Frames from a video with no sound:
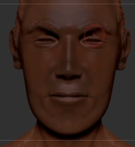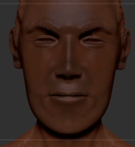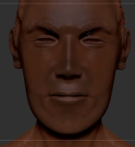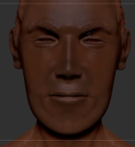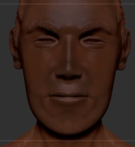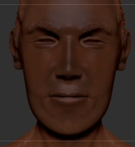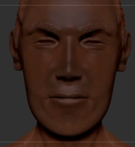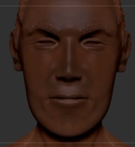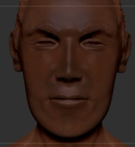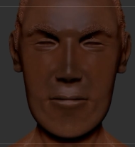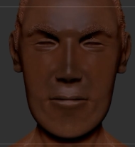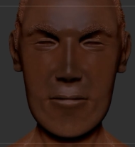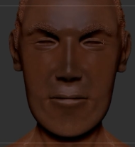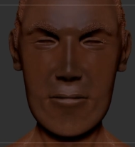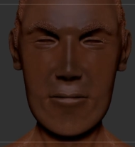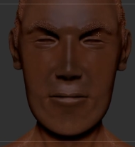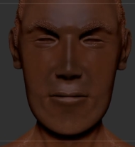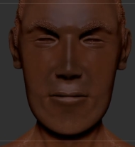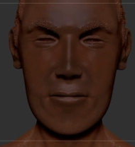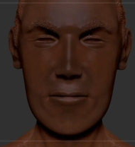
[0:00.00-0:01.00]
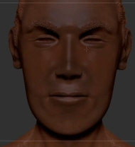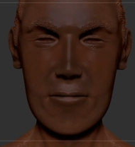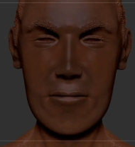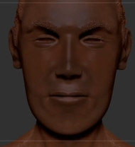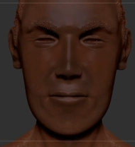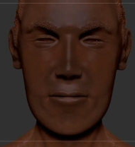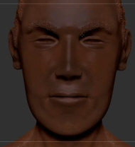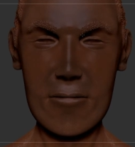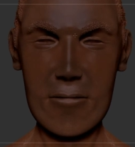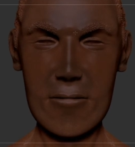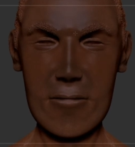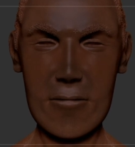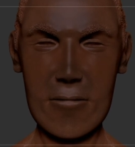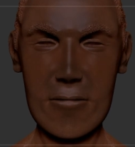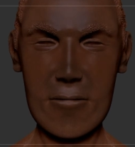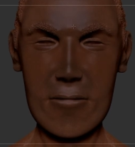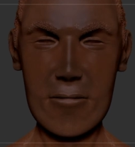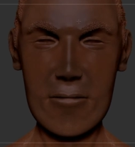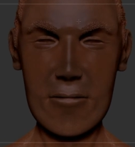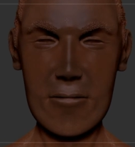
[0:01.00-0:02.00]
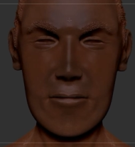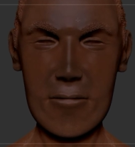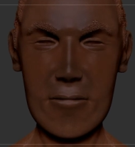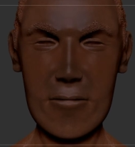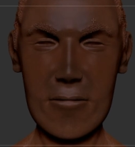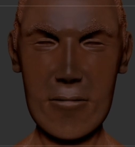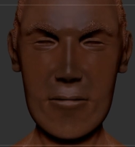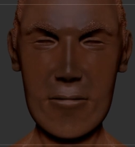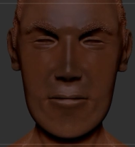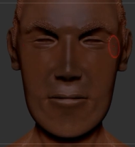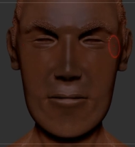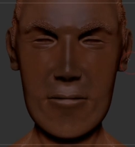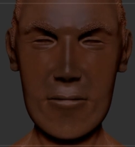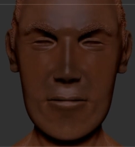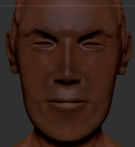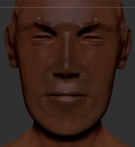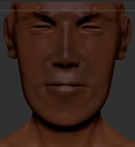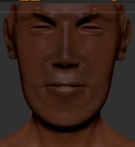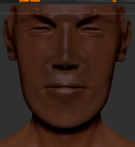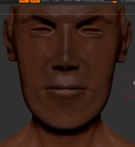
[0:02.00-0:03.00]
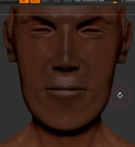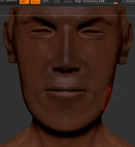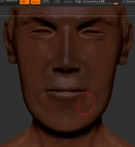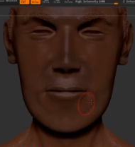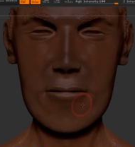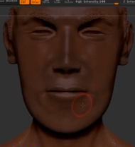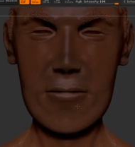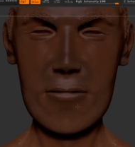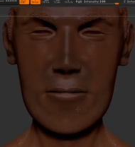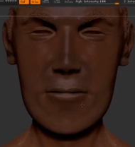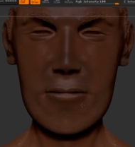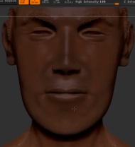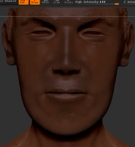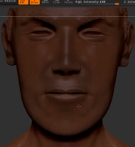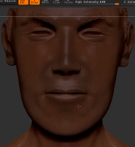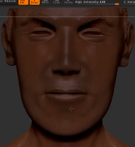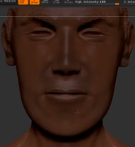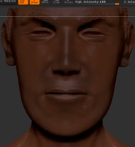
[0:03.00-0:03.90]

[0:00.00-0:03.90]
(silence)